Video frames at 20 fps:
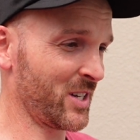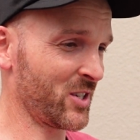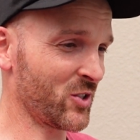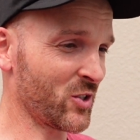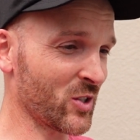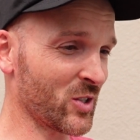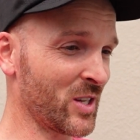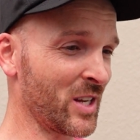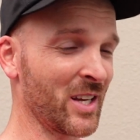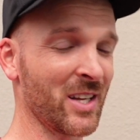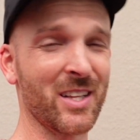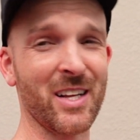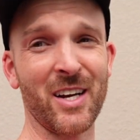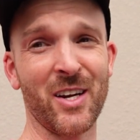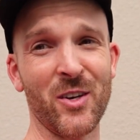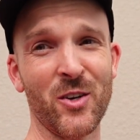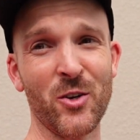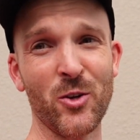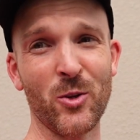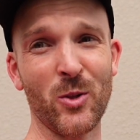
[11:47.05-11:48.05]
Just hit like
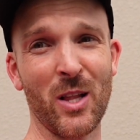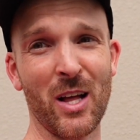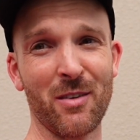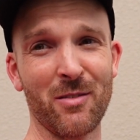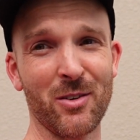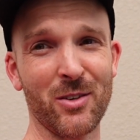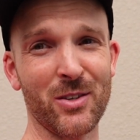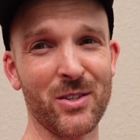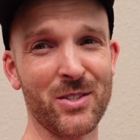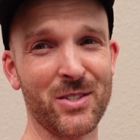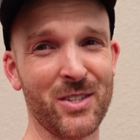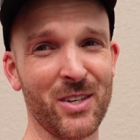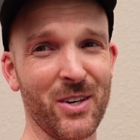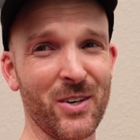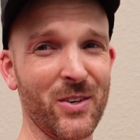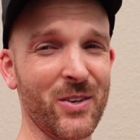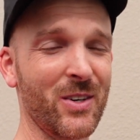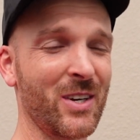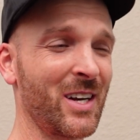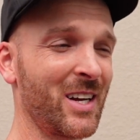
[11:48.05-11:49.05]
a new level. So
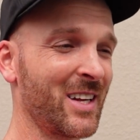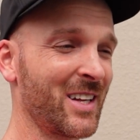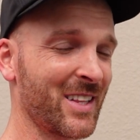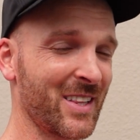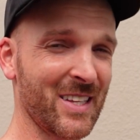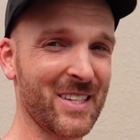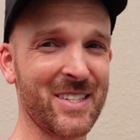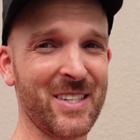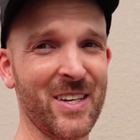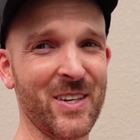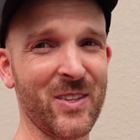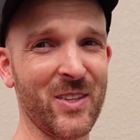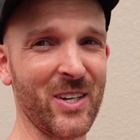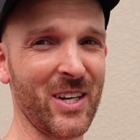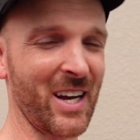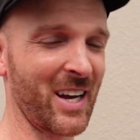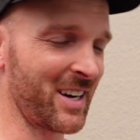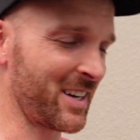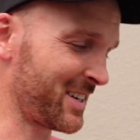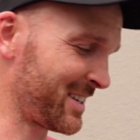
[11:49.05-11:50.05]
let's take a look
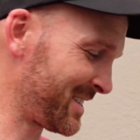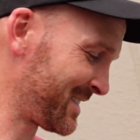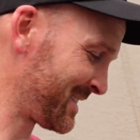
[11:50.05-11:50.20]
at it.